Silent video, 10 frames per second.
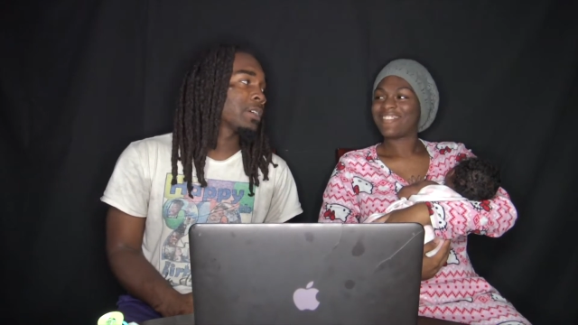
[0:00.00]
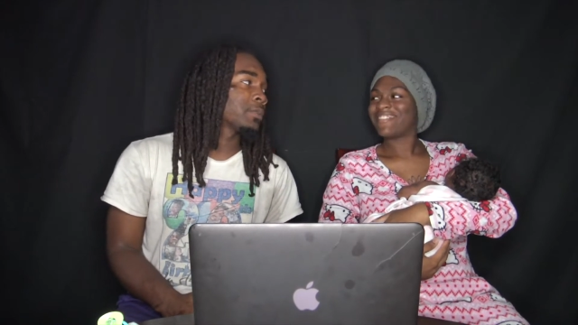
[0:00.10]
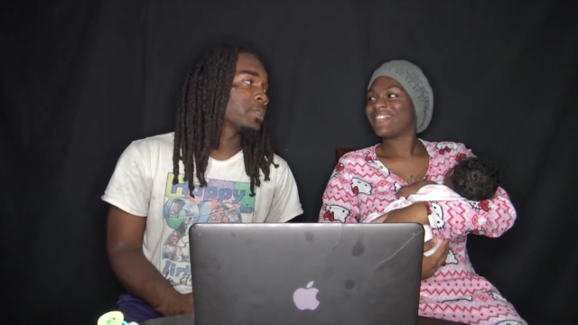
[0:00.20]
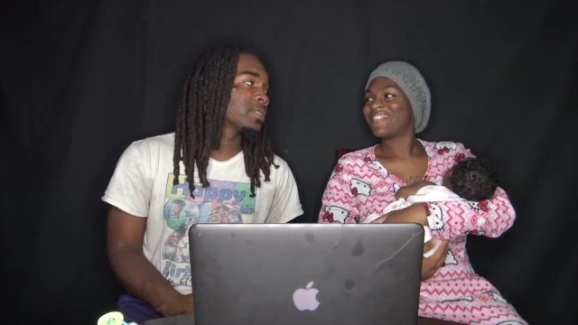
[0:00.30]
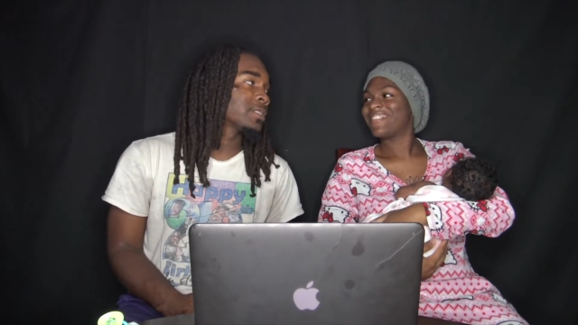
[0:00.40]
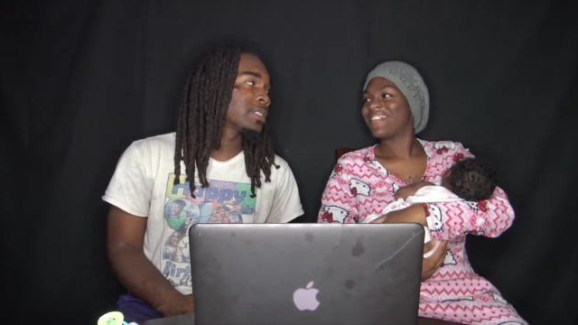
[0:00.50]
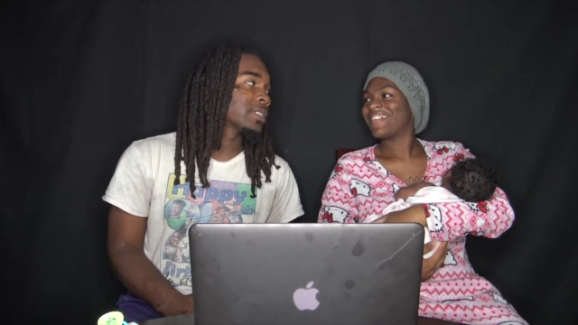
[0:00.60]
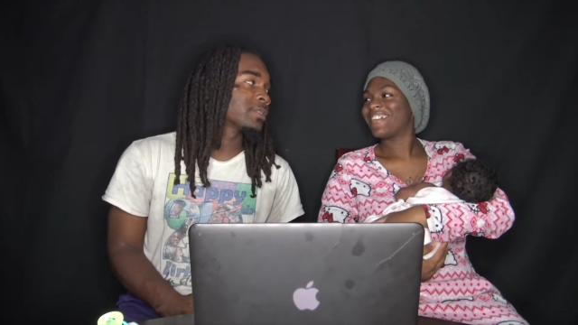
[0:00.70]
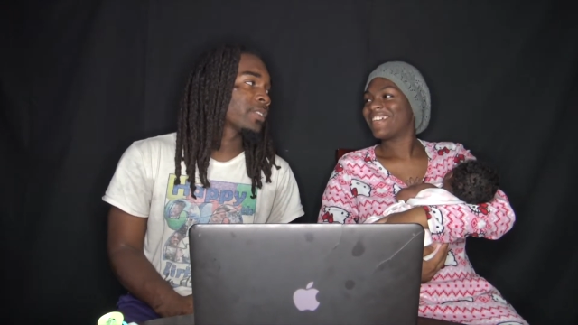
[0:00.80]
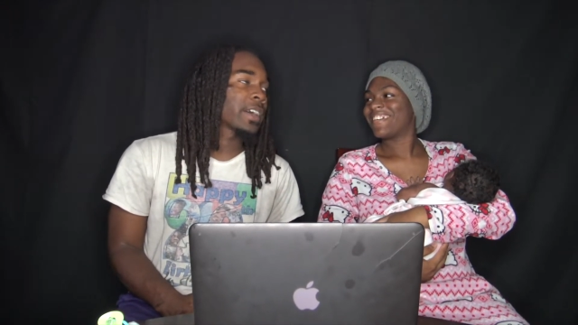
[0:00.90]
Speaker 1: I don't want
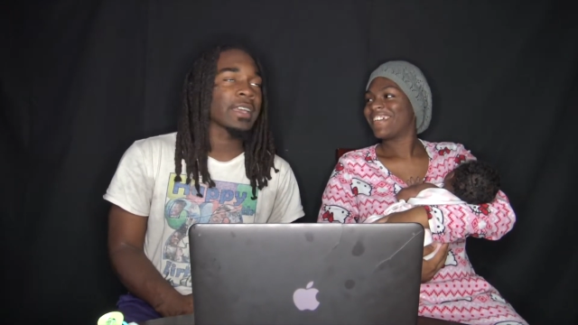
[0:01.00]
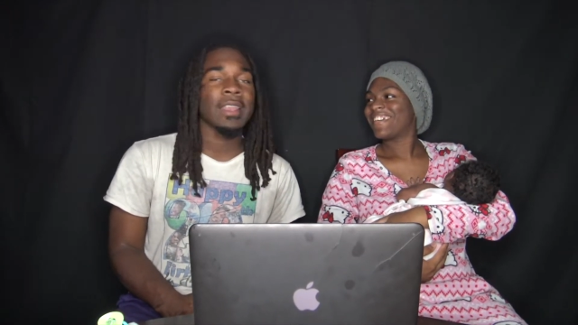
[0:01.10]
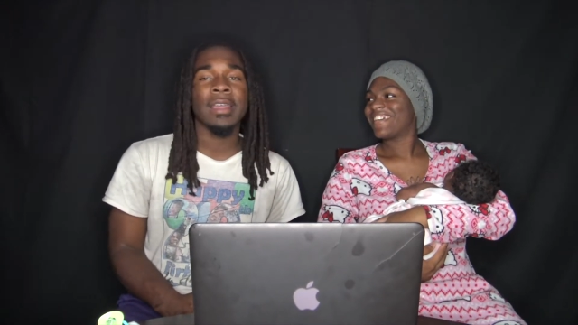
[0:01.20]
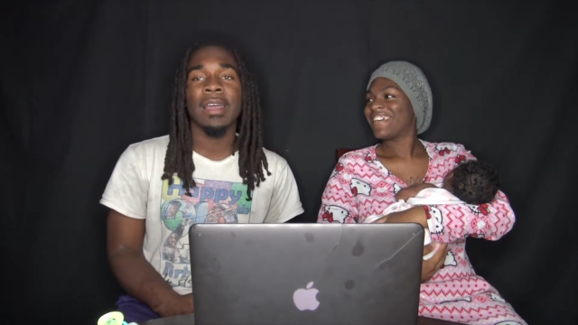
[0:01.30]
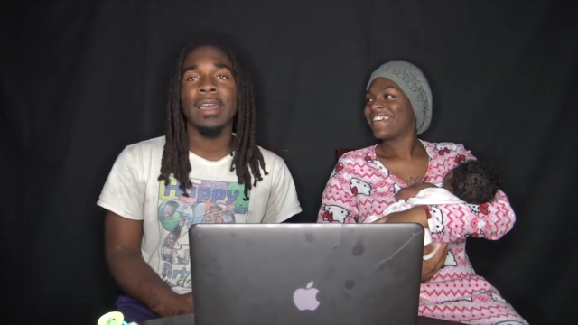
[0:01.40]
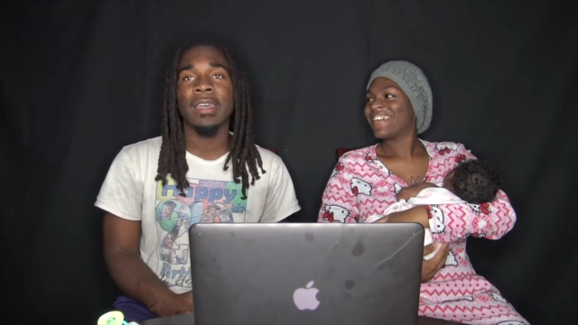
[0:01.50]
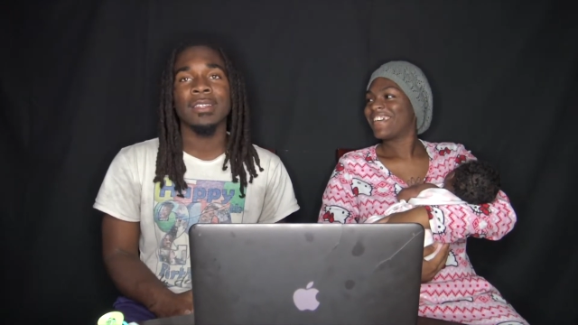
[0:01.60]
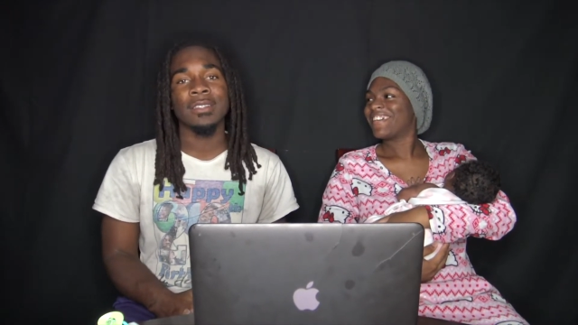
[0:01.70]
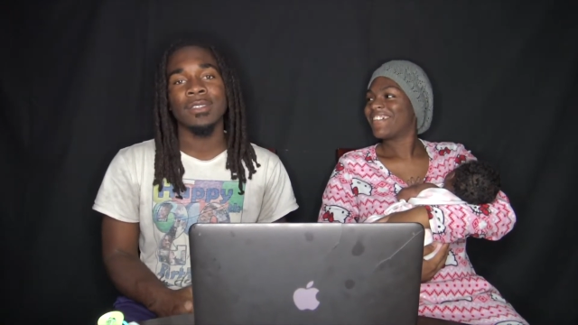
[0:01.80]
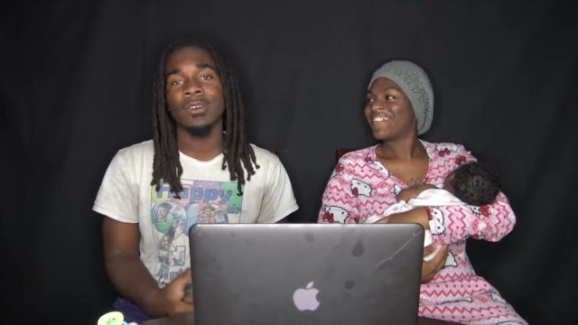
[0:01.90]
to flag like I
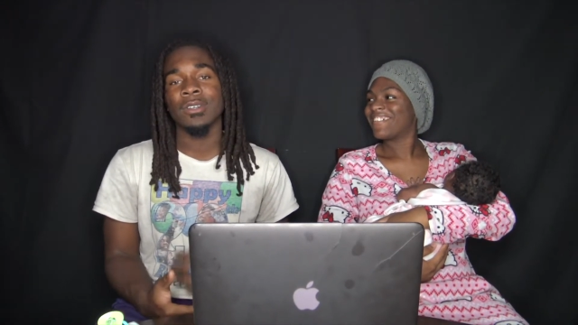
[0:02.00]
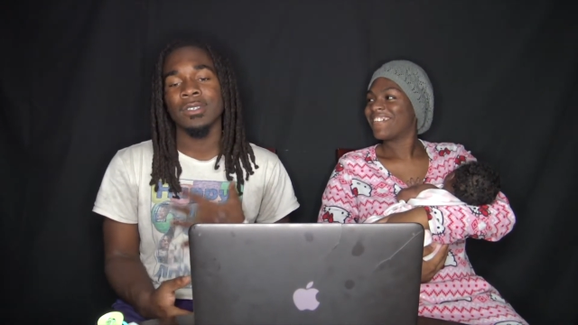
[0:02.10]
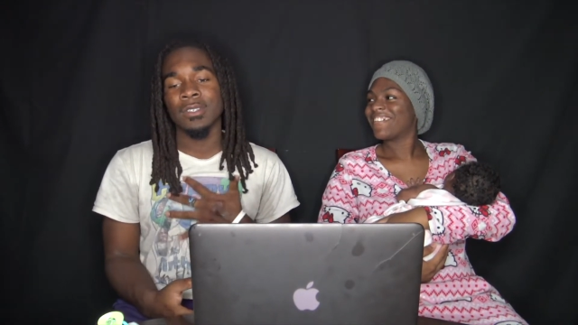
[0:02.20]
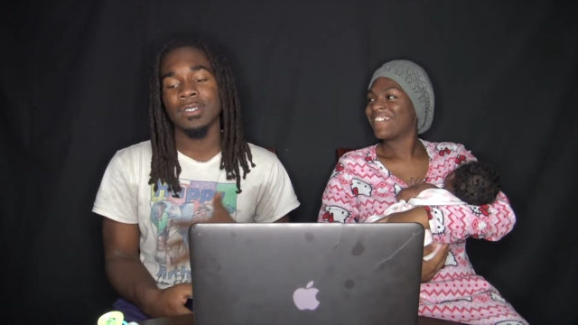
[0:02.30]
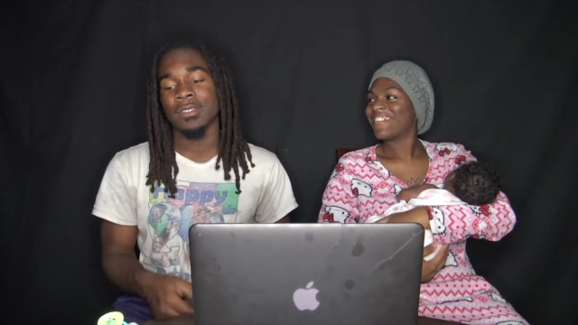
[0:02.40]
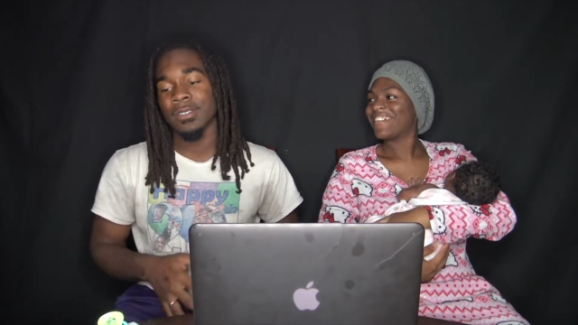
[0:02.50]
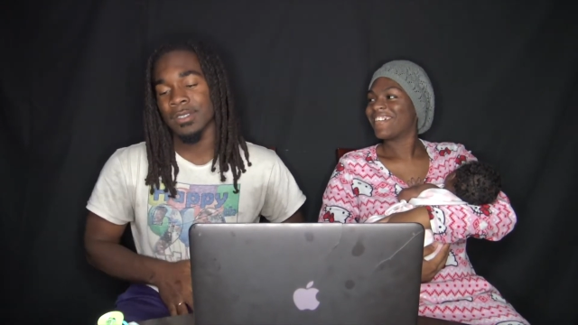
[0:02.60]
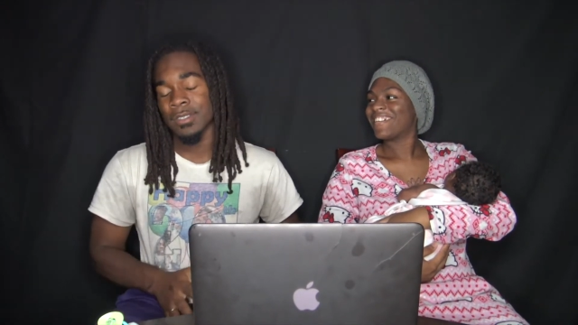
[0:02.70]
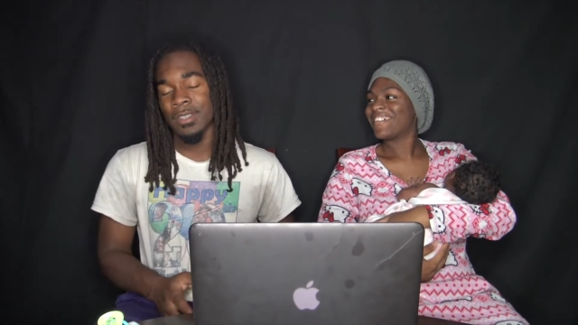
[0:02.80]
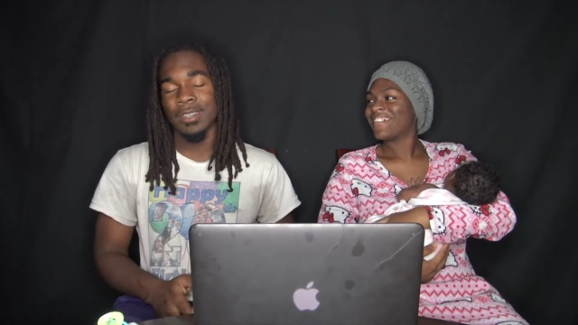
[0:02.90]
had the daughter, you know.
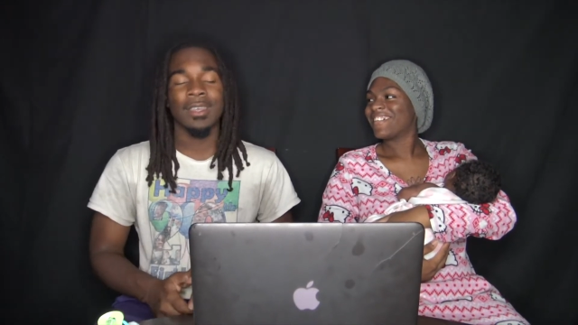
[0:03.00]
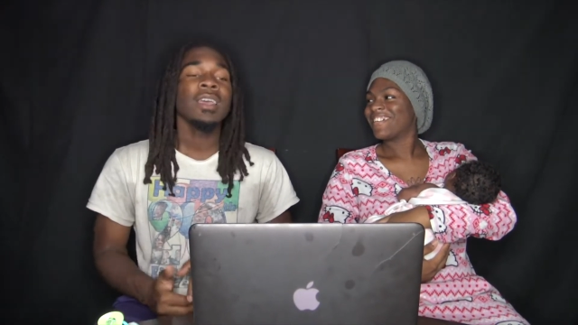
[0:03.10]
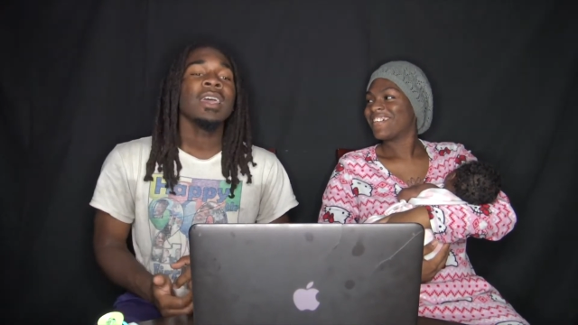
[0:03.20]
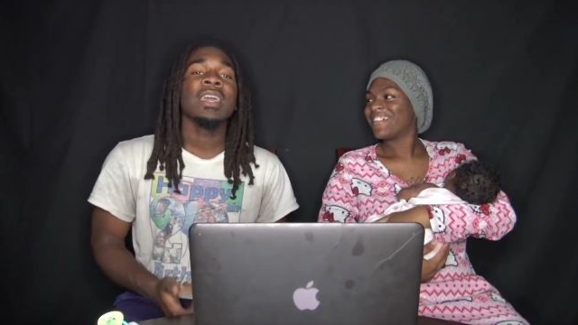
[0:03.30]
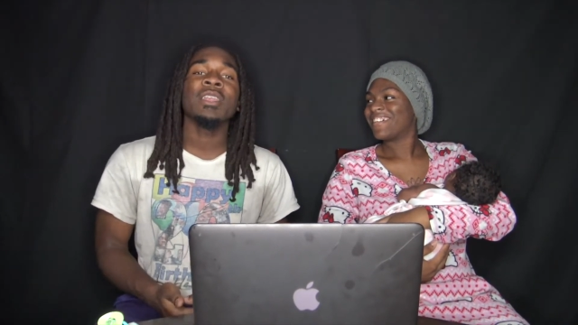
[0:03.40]
Mm-hmm.